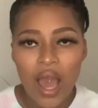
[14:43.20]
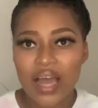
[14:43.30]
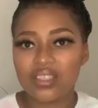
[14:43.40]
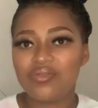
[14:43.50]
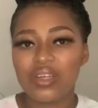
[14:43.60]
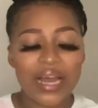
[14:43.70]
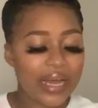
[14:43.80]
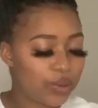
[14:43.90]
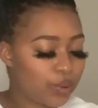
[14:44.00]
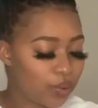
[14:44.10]
I just feel like
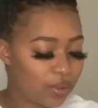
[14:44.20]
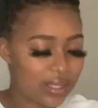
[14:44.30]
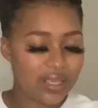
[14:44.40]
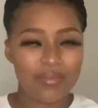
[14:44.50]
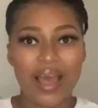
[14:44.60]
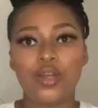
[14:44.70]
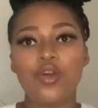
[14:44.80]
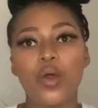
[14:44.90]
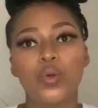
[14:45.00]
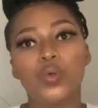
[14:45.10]
I don't look the same. I know
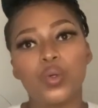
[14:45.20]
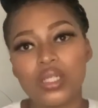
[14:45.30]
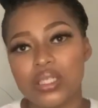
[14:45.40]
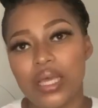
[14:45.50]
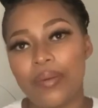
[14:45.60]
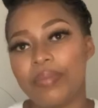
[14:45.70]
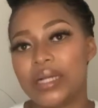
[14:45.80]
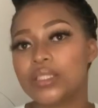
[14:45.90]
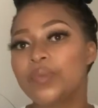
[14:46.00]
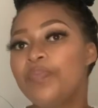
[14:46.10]
I don't look the same,
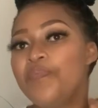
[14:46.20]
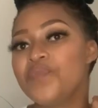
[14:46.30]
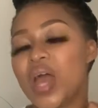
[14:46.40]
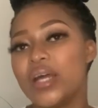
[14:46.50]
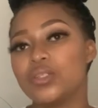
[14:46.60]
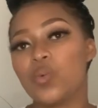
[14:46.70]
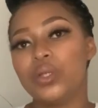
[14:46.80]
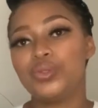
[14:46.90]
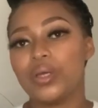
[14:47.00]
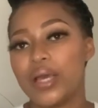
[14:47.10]
but I just
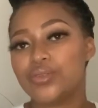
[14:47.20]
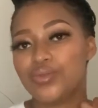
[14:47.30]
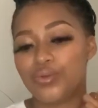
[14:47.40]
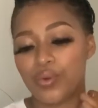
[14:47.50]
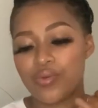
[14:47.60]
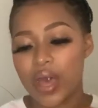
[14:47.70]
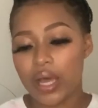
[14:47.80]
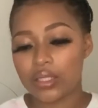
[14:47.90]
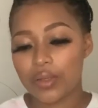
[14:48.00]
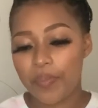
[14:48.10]
want you guys to know
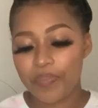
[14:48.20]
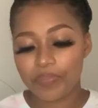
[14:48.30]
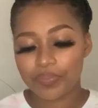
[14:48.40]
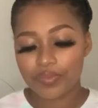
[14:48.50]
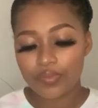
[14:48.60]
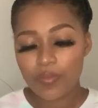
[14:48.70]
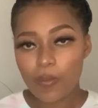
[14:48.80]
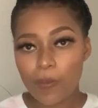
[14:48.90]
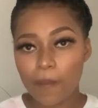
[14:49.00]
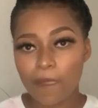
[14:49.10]
that
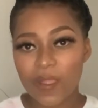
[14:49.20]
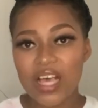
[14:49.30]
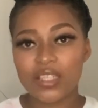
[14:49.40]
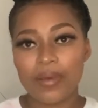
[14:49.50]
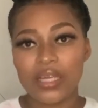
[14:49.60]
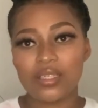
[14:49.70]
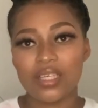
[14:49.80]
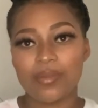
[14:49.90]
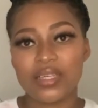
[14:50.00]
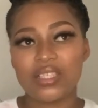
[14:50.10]
as much
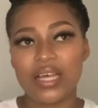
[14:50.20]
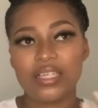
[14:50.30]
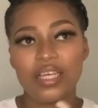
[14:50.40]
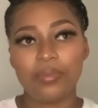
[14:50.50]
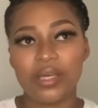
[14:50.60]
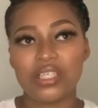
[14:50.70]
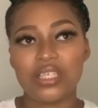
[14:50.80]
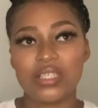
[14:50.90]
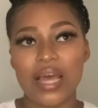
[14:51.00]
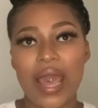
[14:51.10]
as I take
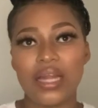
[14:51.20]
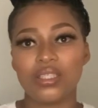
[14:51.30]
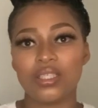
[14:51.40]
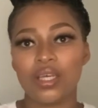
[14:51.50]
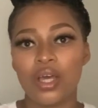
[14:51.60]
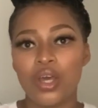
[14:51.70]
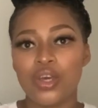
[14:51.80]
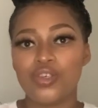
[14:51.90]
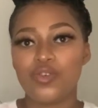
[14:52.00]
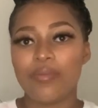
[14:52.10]
pictures and
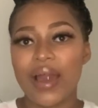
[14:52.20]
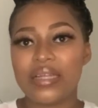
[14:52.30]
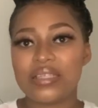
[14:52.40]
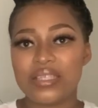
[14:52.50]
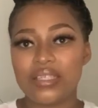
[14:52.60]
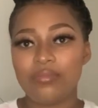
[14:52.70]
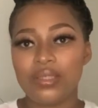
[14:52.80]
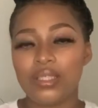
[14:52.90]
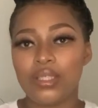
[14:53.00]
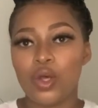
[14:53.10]
you might see
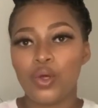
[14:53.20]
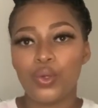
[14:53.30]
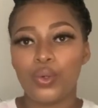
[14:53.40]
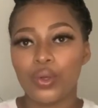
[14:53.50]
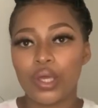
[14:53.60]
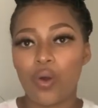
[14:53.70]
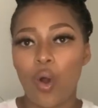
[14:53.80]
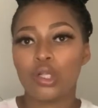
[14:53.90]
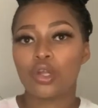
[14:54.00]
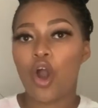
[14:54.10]
me looking
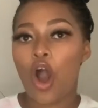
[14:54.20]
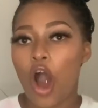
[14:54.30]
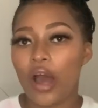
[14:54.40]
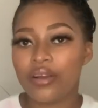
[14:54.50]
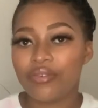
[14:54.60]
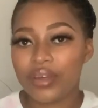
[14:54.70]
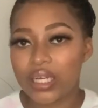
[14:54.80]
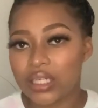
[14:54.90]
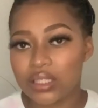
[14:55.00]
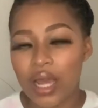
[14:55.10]
all
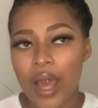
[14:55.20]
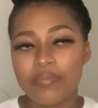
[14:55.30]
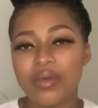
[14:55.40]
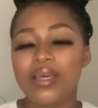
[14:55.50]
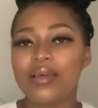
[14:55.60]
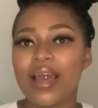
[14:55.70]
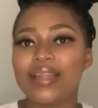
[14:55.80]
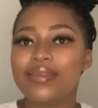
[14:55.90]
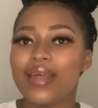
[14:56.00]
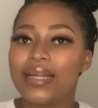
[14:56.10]
confident. Maybe
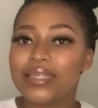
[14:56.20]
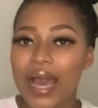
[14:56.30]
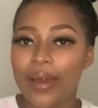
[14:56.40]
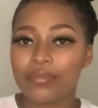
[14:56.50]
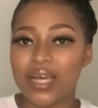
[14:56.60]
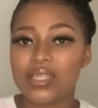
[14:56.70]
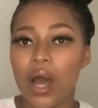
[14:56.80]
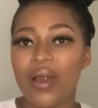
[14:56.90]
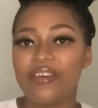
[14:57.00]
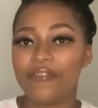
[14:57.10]
at that time, that's
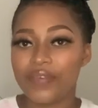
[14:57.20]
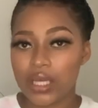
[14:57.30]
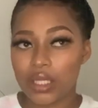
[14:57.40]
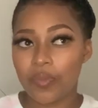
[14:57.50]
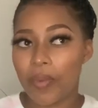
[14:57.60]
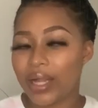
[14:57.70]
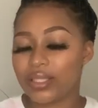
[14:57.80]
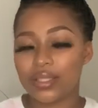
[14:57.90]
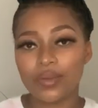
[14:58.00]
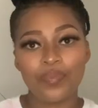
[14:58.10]
how I feel, but